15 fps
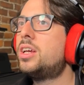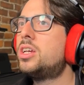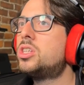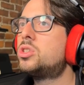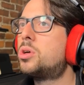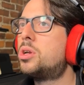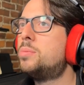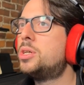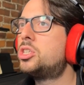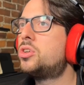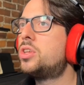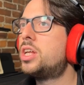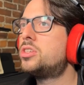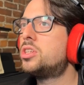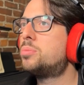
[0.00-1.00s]
So I'm going to make sure
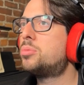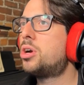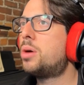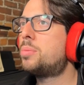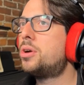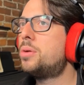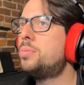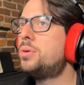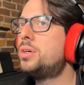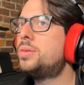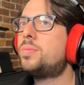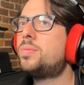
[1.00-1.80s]
that's on the proper input.